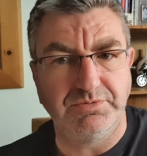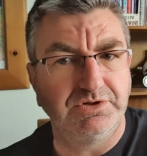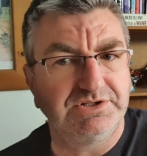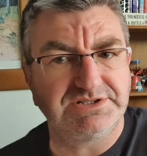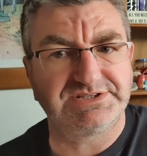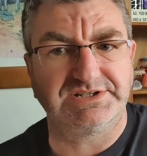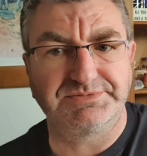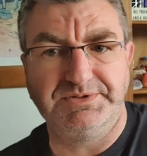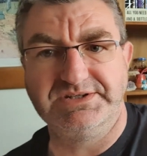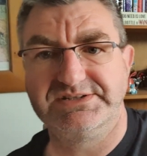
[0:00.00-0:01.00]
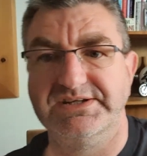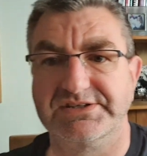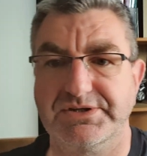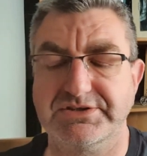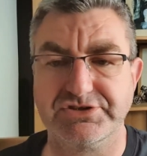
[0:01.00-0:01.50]
We're only 6 minutes here,
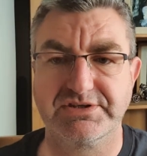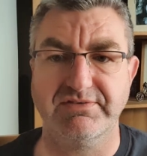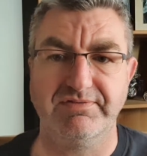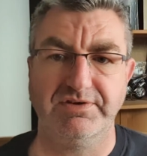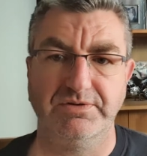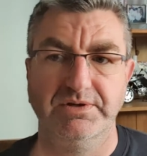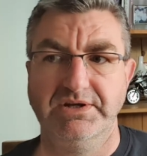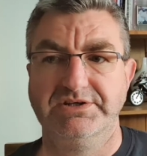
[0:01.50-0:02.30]
so I'll just give a few.